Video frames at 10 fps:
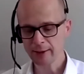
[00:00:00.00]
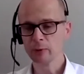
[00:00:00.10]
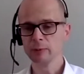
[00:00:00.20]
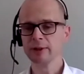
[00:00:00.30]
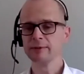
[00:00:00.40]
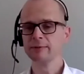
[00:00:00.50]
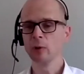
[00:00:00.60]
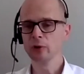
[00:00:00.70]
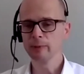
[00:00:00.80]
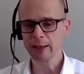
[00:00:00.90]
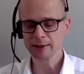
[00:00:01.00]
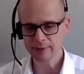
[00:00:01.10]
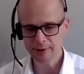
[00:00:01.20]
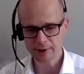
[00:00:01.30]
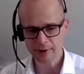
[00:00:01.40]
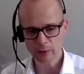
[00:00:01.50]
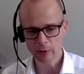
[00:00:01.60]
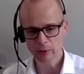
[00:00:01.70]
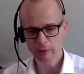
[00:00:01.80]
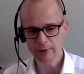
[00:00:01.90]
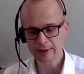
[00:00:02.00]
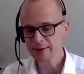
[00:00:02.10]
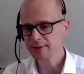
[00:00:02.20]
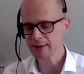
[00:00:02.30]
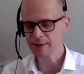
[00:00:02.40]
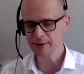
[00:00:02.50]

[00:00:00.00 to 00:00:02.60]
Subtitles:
or at least volume activity on indices,